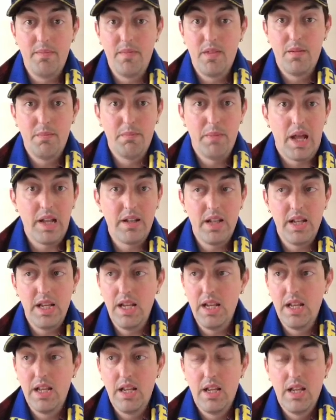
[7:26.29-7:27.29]

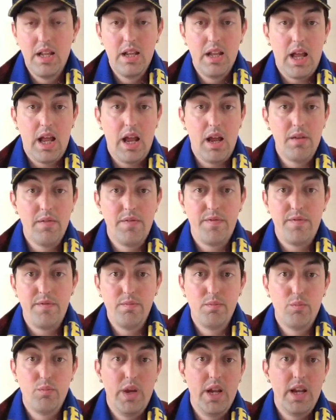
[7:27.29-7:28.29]
Manly have
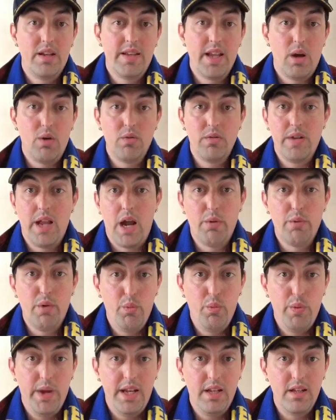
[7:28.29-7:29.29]
worked out our
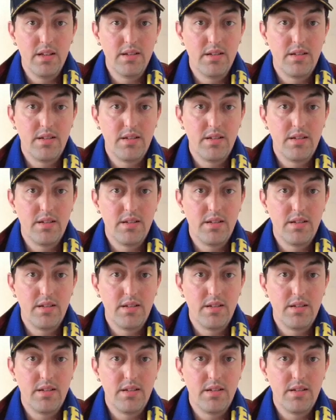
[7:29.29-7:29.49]
weakness.